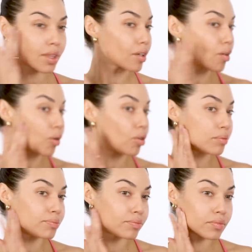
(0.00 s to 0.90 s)
the
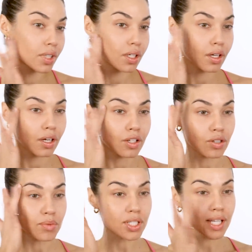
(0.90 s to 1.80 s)
goal.
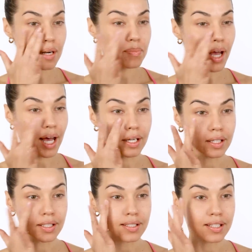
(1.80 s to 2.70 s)
So I'm just kind of
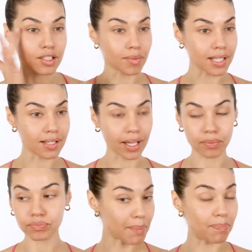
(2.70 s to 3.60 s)
patting this into my
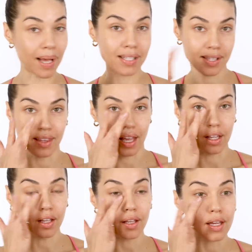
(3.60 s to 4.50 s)
skin. The best
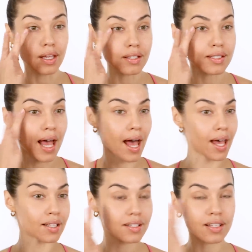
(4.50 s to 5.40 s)
thing is
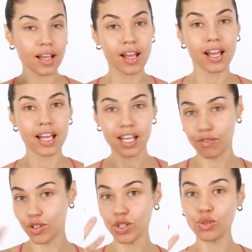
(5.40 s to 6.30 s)
that
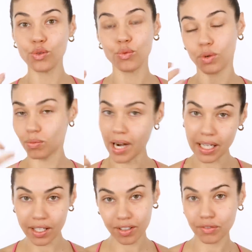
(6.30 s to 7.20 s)
if you were right
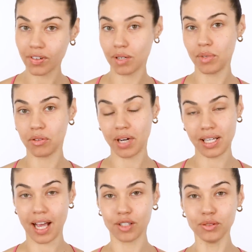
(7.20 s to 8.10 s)
here in front of me right
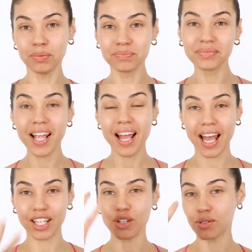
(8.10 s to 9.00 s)
now
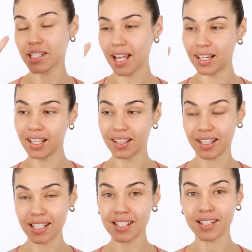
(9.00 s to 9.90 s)
and you were standing
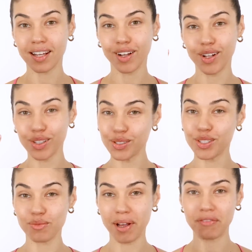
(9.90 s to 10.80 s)
this close
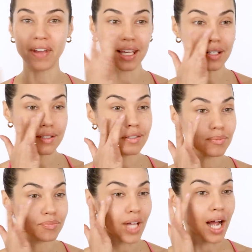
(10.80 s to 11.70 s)
to my face,
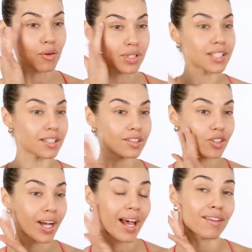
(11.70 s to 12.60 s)
I would still
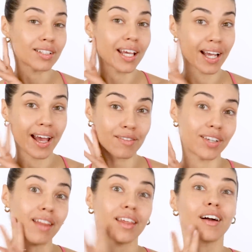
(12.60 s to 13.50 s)
look like I have
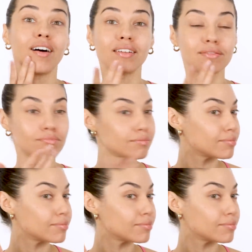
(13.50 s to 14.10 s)
nothing on,